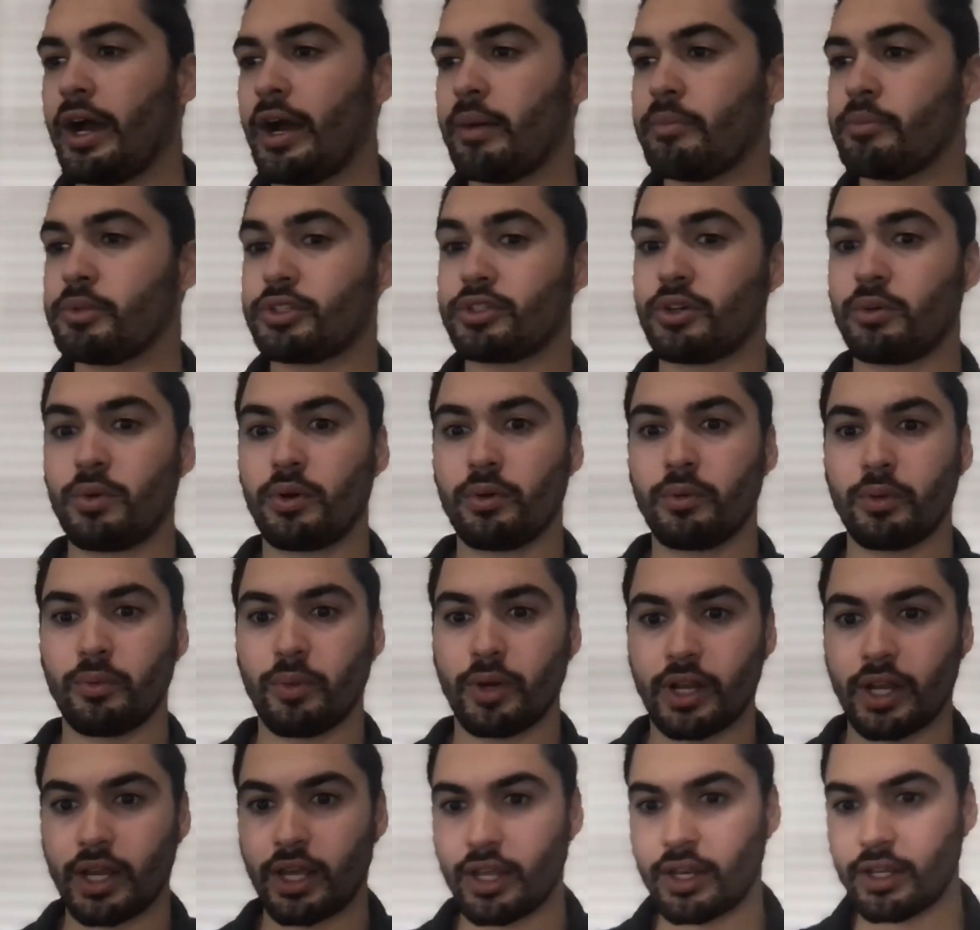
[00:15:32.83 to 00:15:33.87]
So what we
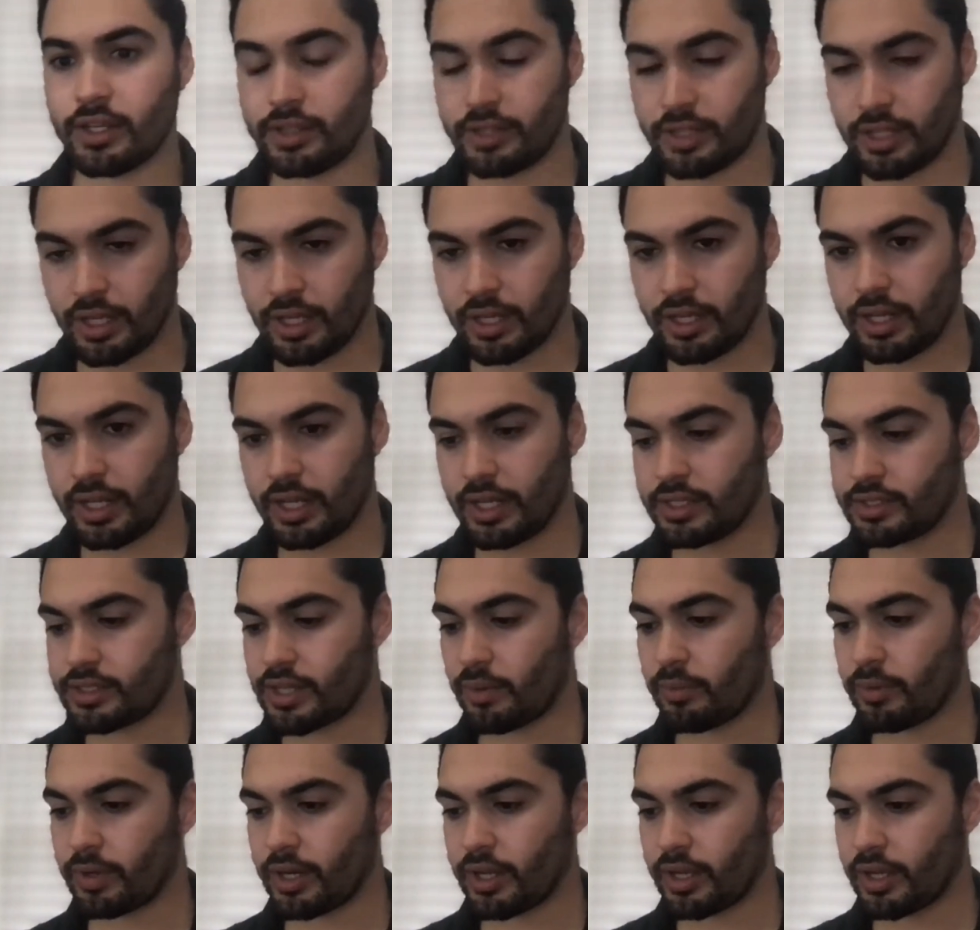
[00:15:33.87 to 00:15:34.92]
went ahead and did is I
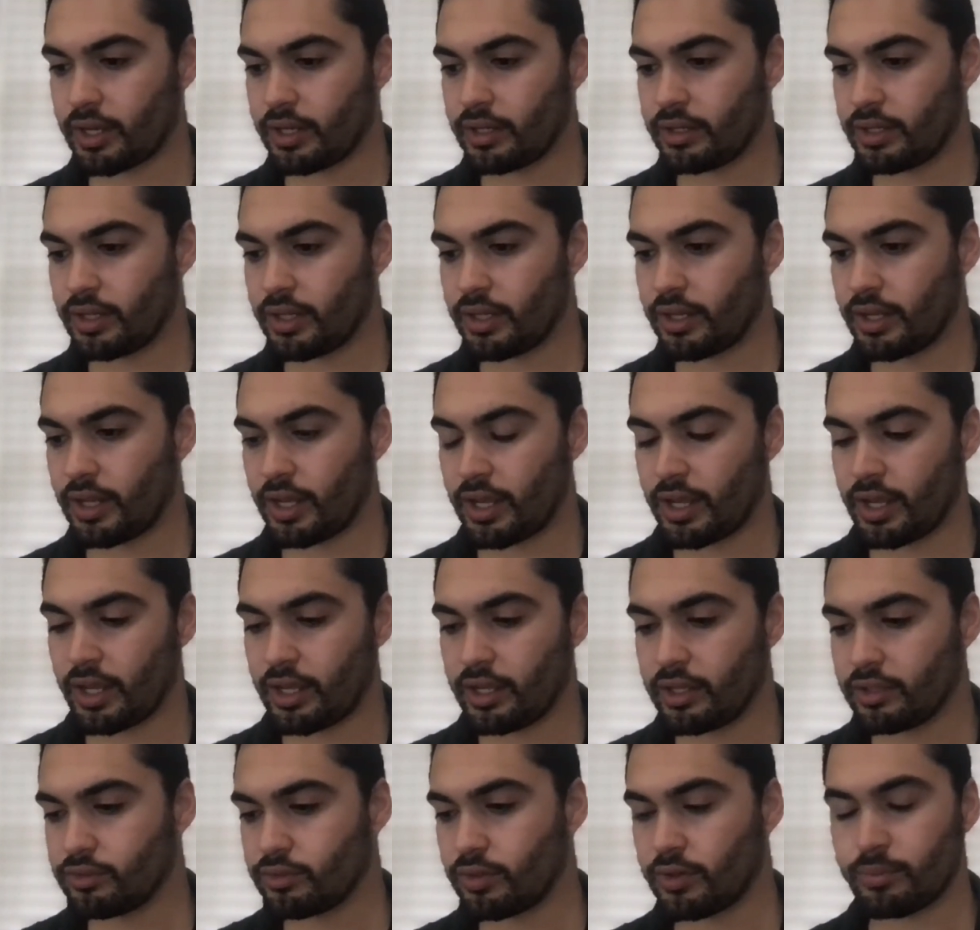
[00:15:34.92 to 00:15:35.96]
went ahead and did
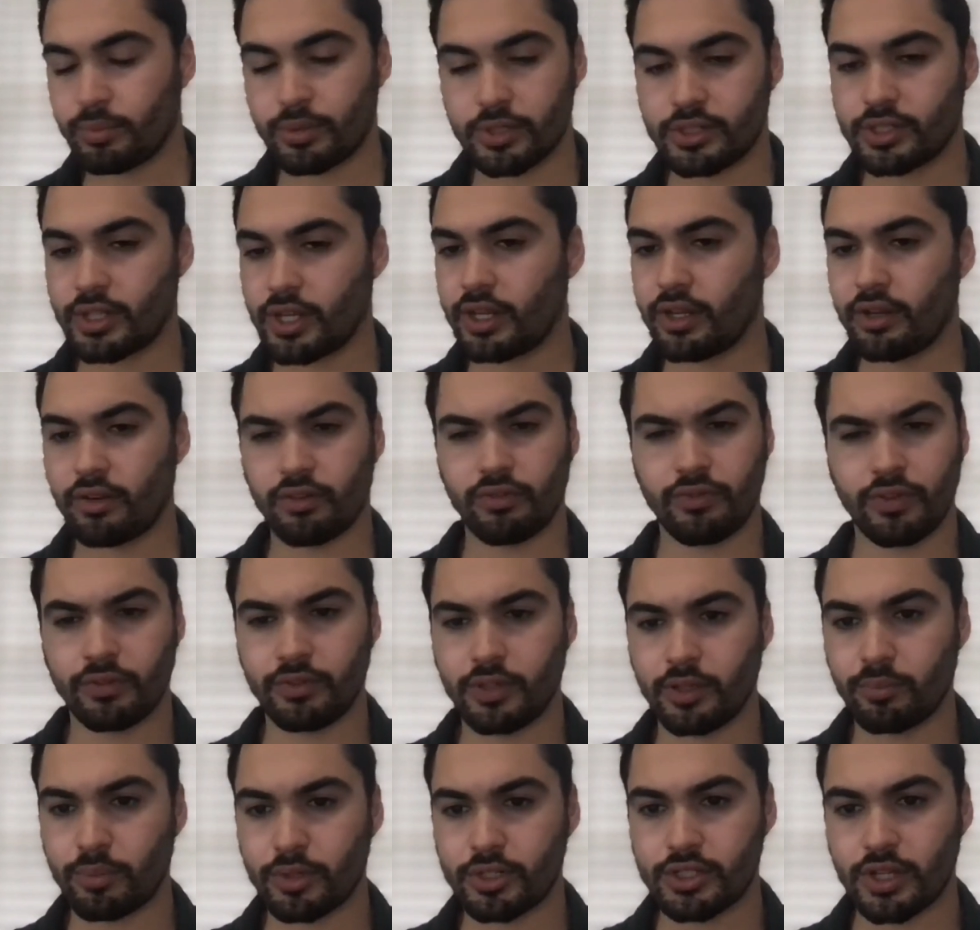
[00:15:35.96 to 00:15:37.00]
a 12% or
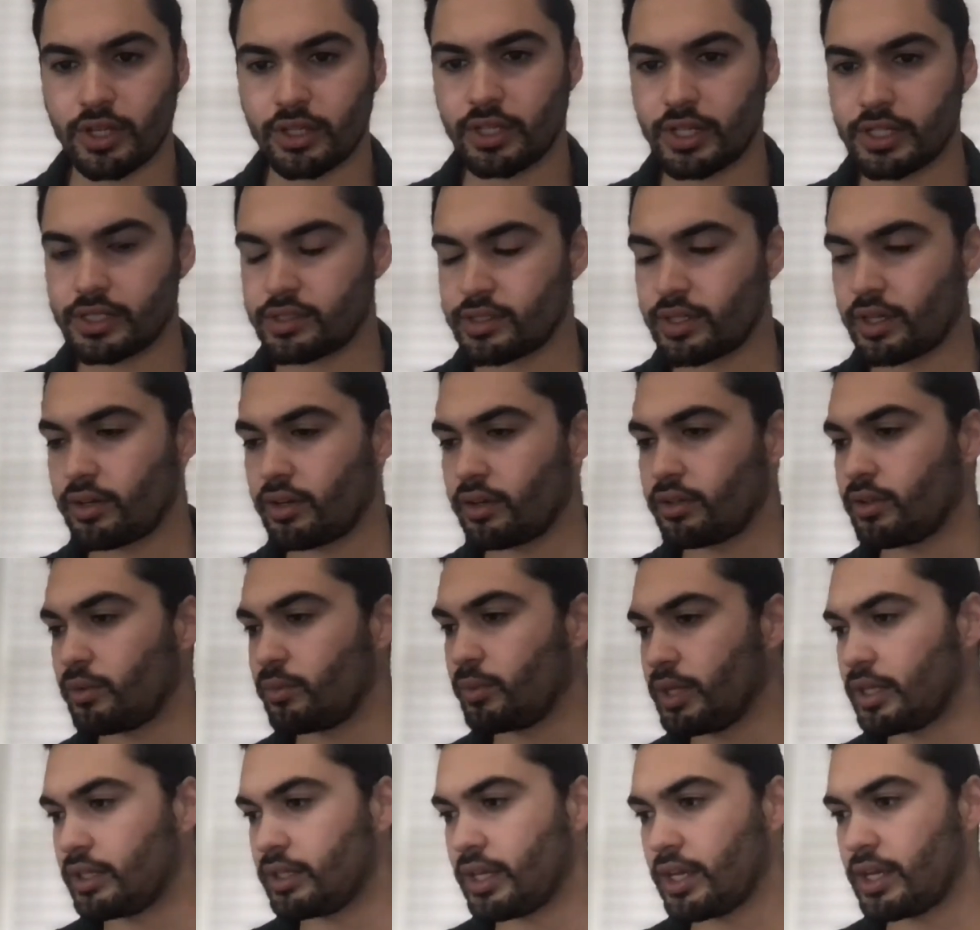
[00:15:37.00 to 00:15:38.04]
15% discount on the
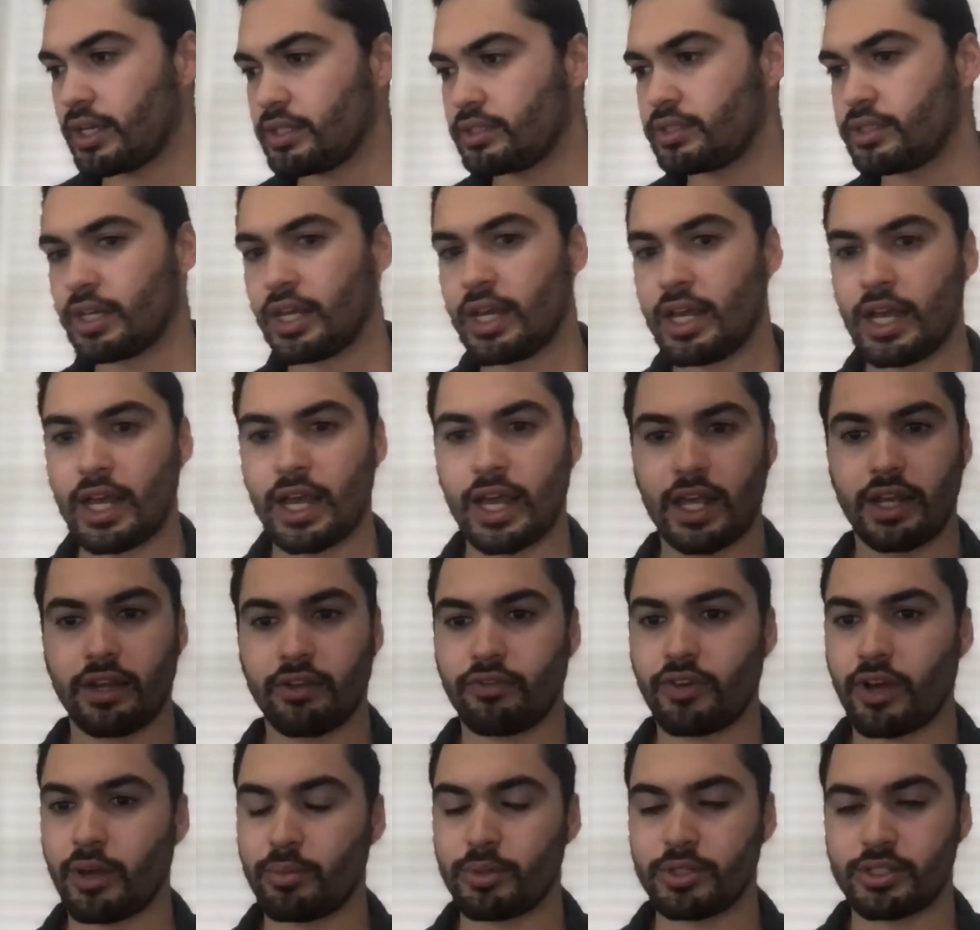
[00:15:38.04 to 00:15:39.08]
weekdays and a
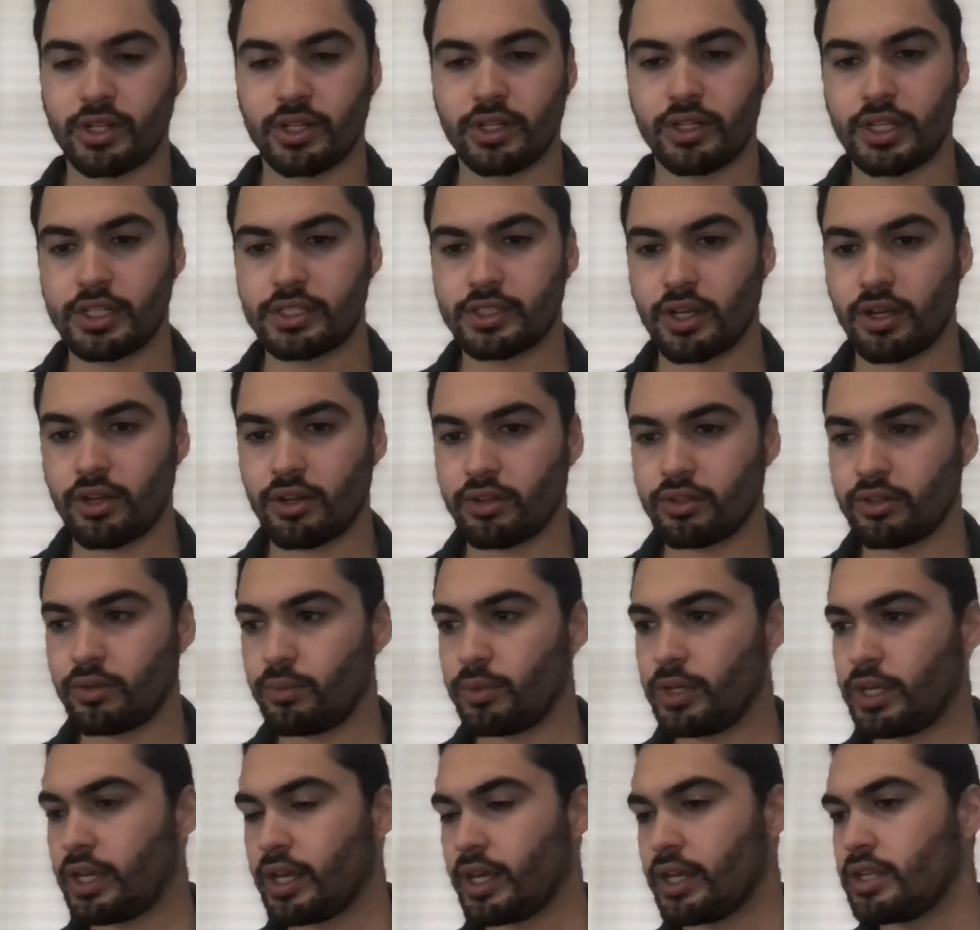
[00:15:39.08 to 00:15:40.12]
5% discount on the
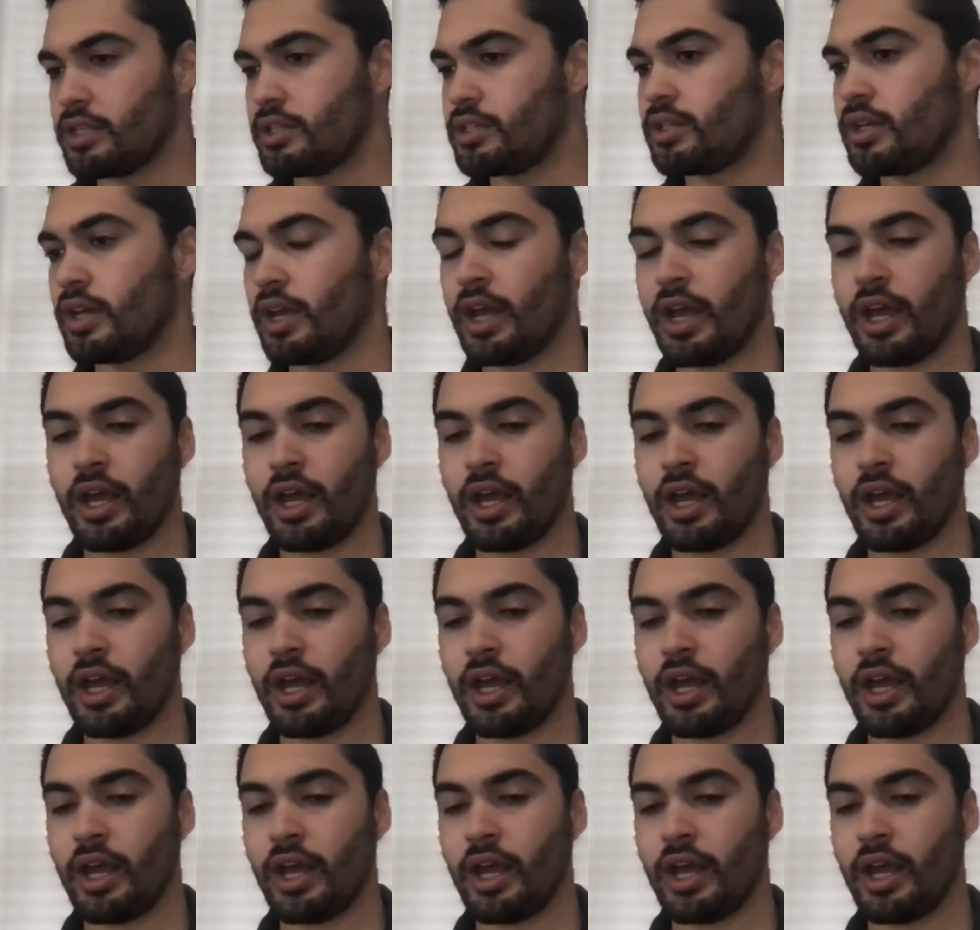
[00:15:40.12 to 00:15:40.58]
weekends.